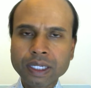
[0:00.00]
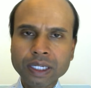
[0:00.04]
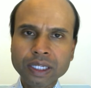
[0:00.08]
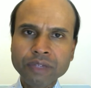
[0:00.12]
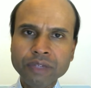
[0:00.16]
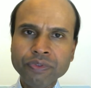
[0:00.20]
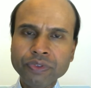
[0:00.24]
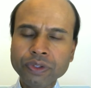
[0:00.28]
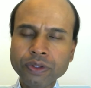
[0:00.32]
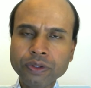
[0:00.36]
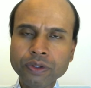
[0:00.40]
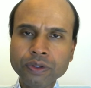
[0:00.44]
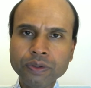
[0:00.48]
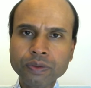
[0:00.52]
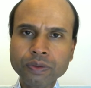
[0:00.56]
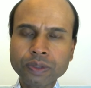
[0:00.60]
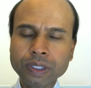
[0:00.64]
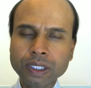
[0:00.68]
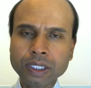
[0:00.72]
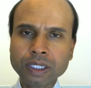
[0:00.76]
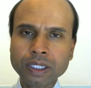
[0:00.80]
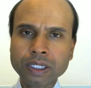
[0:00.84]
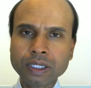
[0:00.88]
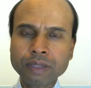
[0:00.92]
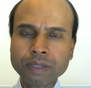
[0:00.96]
if you,
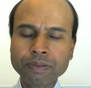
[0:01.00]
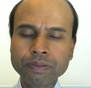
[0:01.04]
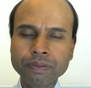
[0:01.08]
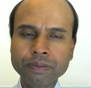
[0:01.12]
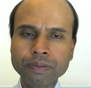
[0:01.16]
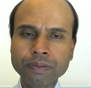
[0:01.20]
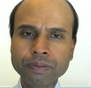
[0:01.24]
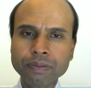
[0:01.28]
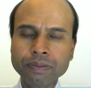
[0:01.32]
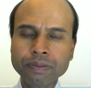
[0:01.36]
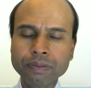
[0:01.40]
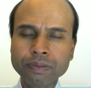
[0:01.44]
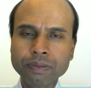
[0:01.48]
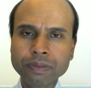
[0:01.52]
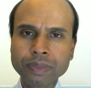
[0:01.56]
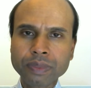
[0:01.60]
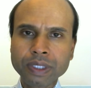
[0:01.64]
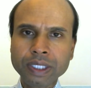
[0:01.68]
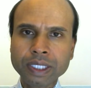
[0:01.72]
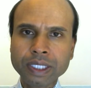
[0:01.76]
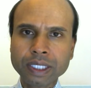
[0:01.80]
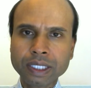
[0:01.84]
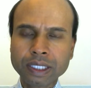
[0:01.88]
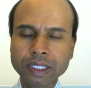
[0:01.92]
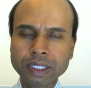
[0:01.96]
um,
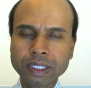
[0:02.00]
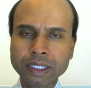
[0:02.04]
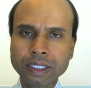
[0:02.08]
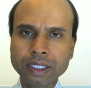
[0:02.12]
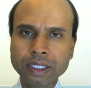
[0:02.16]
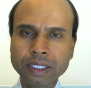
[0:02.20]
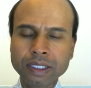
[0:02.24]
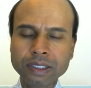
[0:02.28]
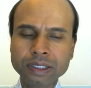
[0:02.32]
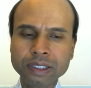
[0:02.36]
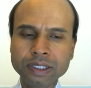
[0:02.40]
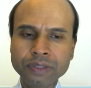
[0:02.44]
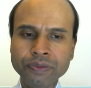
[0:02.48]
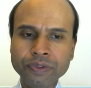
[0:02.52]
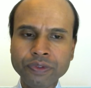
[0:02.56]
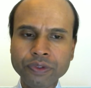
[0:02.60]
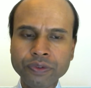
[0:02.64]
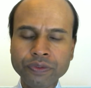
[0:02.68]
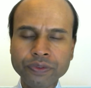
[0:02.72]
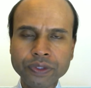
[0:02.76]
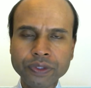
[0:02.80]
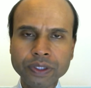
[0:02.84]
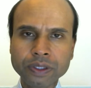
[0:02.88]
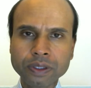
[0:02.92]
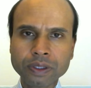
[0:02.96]
yeah, and if you
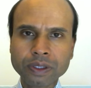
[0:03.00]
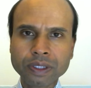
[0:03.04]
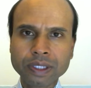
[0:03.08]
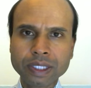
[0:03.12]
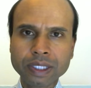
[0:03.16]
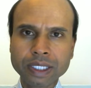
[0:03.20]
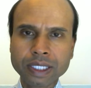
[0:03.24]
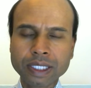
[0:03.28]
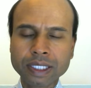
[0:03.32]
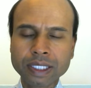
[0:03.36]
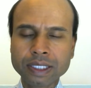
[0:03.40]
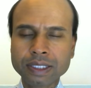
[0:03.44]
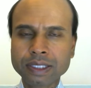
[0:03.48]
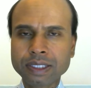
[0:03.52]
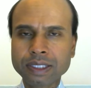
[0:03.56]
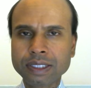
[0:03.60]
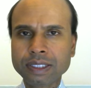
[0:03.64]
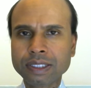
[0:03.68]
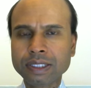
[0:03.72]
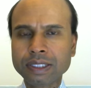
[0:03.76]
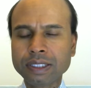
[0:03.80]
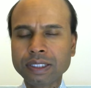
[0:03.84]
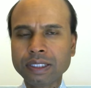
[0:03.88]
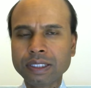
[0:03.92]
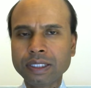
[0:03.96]
feel that
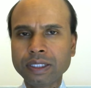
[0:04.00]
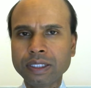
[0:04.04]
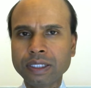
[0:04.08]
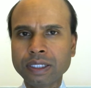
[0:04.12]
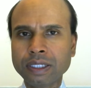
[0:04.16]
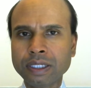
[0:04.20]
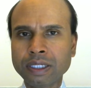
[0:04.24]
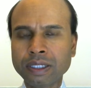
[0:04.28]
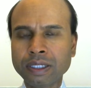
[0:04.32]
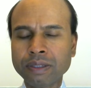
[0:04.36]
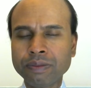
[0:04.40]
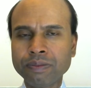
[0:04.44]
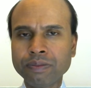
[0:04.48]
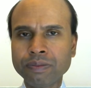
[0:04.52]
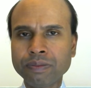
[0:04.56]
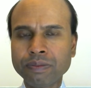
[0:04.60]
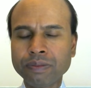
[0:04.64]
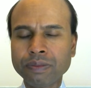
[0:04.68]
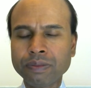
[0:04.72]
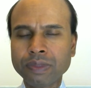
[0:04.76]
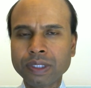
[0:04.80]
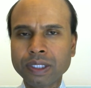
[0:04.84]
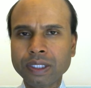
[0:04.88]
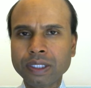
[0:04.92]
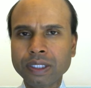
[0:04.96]
um,
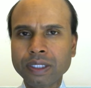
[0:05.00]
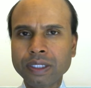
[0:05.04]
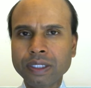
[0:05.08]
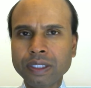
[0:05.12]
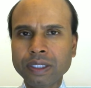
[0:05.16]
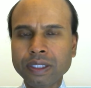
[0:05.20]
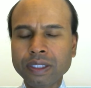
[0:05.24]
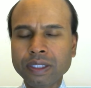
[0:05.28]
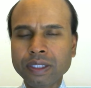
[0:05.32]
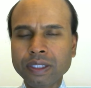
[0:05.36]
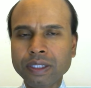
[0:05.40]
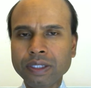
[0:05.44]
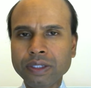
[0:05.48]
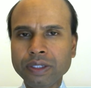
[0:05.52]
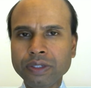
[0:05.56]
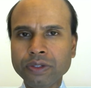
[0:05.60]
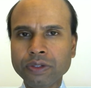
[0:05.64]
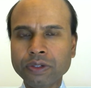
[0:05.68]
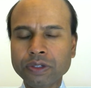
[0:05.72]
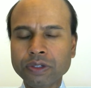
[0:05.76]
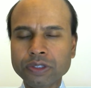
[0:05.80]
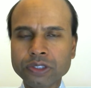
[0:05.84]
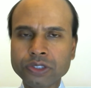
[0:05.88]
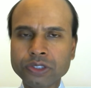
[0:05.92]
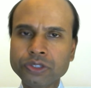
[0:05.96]

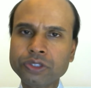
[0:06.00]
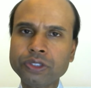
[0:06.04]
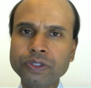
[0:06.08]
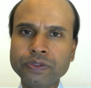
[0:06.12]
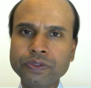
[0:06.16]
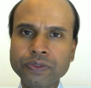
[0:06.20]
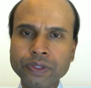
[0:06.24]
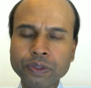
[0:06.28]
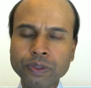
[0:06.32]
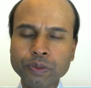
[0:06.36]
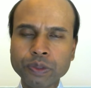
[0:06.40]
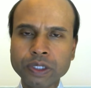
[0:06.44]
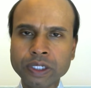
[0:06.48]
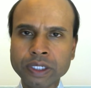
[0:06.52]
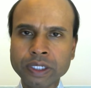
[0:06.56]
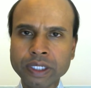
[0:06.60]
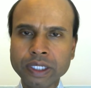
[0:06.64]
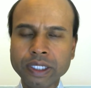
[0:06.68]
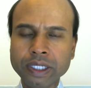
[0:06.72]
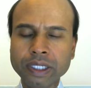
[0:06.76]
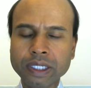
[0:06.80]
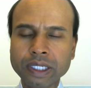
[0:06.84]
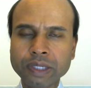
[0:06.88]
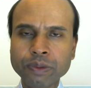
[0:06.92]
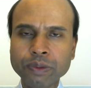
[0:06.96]
you're not sure if they're
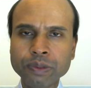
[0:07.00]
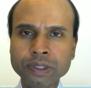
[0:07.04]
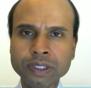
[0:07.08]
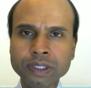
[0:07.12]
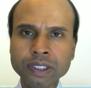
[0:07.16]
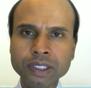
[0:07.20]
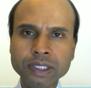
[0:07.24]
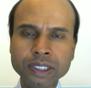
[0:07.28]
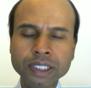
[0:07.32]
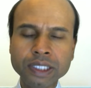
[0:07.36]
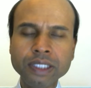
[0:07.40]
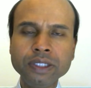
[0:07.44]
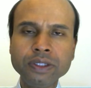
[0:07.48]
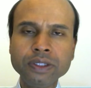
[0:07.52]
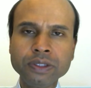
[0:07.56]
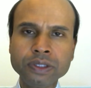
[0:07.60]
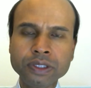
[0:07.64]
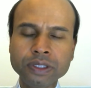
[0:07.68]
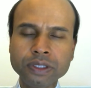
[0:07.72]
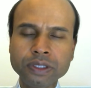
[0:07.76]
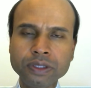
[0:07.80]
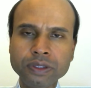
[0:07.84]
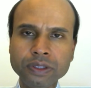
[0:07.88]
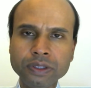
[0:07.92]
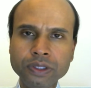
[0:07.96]
working, I would continue
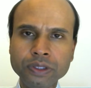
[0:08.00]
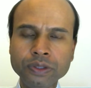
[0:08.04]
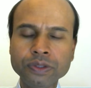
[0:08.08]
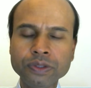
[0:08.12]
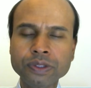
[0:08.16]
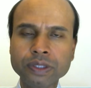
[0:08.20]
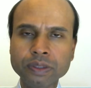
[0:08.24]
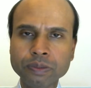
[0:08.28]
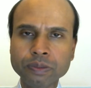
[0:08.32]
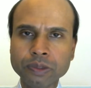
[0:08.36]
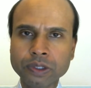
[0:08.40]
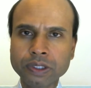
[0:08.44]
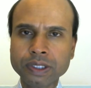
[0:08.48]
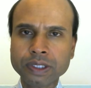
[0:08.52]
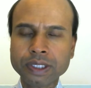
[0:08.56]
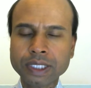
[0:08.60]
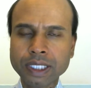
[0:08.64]
to use them on